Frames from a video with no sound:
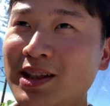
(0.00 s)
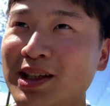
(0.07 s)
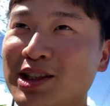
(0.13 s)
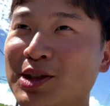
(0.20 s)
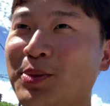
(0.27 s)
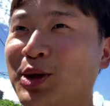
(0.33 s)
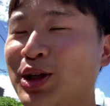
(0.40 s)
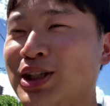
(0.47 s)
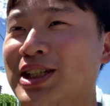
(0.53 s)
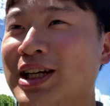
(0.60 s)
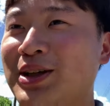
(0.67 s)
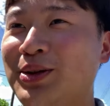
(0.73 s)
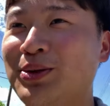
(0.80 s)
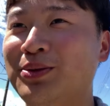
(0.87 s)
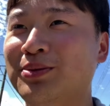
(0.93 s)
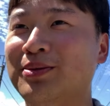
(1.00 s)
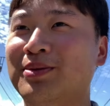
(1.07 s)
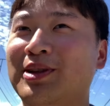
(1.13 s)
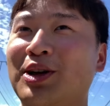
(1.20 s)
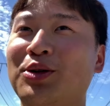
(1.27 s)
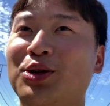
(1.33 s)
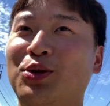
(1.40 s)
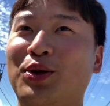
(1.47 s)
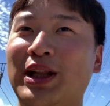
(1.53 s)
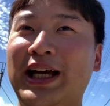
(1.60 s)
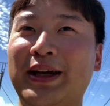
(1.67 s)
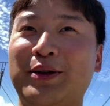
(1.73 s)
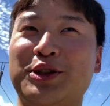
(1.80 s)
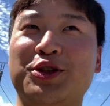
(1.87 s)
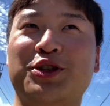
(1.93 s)
someone looks at you, they don't know what
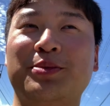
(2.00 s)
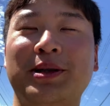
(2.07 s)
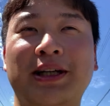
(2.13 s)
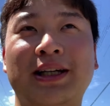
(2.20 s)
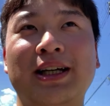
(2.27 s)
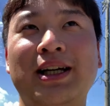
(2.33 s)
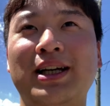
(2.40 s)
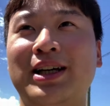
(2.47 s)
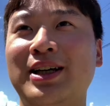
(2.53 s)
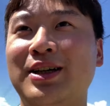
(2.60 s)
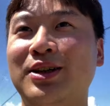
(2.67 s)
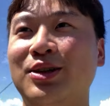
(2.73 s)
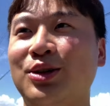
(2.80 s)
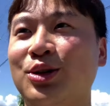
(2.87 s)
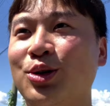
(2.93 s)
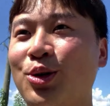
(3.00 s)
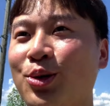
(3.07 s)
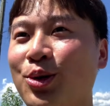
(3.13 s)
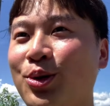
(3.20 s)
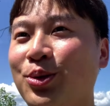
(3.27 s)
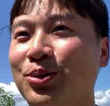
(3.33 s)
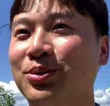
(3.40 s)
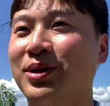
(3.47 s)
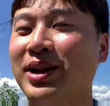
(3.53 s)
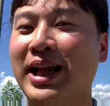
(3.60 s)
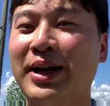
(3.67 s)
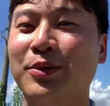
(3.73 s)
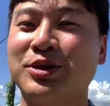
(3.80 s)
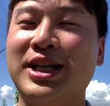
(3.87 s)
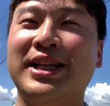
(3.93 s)
language you speak. You don't know the
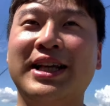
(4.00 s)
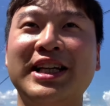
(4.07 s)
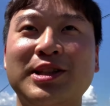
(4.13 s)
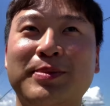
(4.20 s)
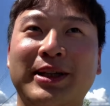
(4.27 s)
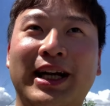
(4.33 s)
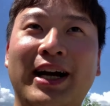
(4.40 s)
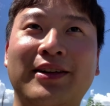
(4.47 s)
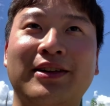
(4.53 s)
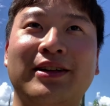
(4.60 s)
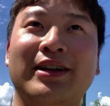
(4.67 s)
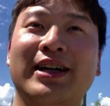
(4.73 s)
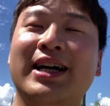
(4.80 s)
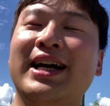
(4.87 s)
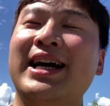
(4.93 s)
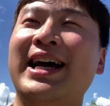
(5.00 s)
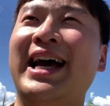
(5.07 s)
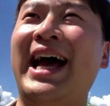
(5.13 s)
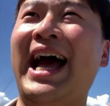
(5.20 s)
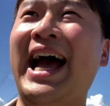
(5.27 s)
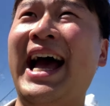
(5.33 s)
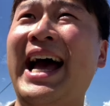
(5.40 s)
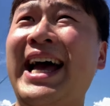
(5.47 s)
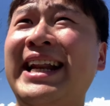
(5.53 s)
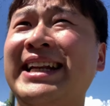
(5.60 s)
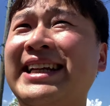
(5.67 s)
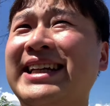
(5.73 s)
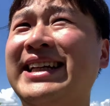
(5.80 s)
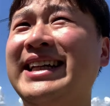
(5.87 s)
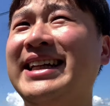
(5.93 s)
language that they speak either.
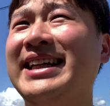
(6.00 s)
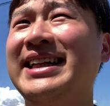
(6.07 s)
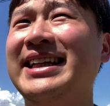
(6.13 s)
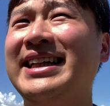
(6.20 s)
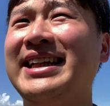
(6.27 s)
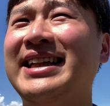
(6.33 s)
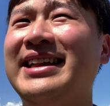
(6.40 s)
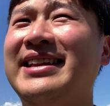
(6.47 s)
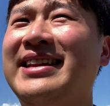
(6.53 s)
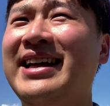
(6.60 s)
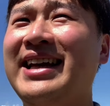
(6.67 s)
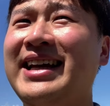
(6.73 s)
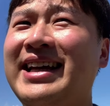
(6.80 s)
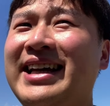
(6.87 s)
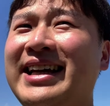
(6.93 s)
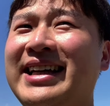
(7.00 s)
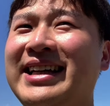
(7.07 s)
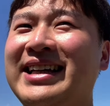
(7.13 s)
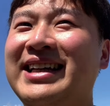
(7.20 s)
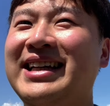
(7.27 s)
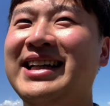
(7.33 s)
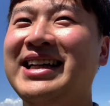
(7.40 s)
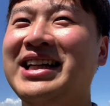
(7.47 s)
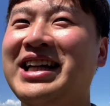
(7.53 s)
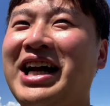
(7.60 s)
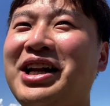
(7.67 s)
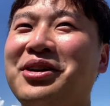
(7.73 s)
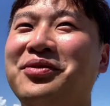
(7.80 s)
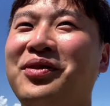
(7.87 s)
And they kind